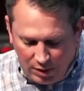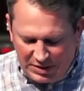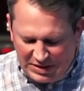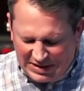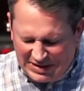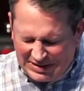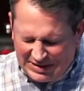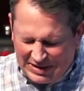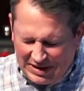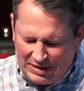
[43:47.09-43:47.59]

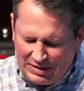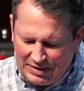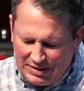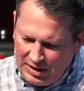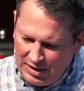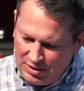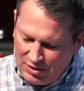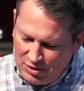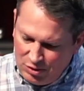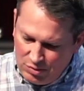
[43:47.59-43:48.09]
descended
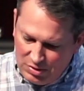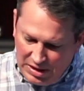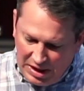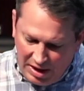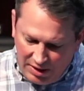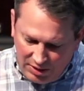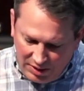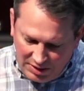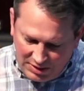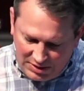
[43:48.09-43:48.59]
into
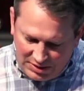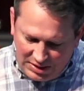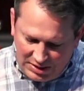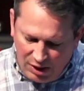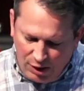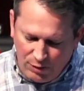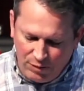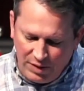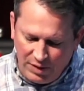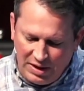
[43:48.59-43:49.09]
death
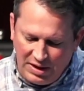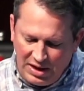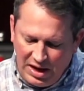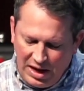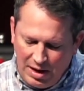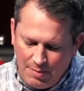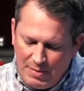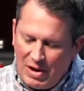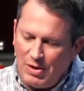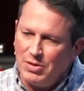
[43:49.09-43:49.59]
itself, and he
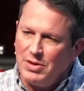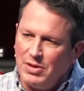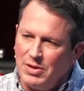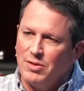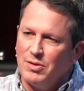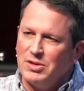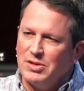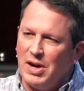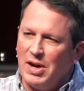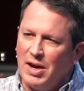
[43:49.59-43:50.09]
came out the other
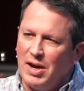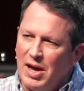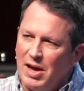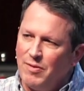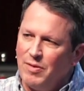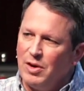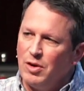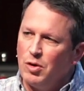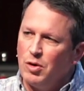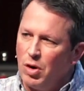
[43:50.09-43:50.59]
side
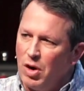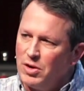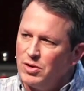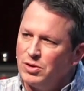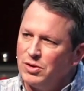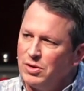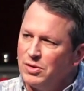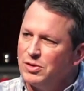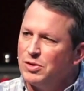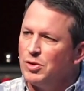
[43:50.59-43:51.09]
having crushed
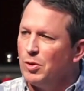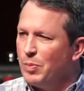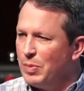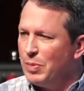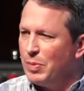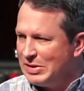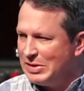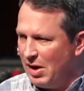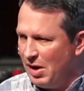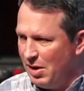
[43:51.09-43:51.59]
the
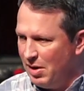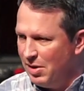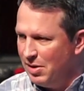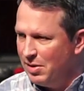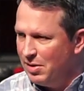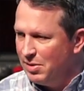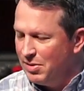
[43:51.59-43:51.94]
serpent's head.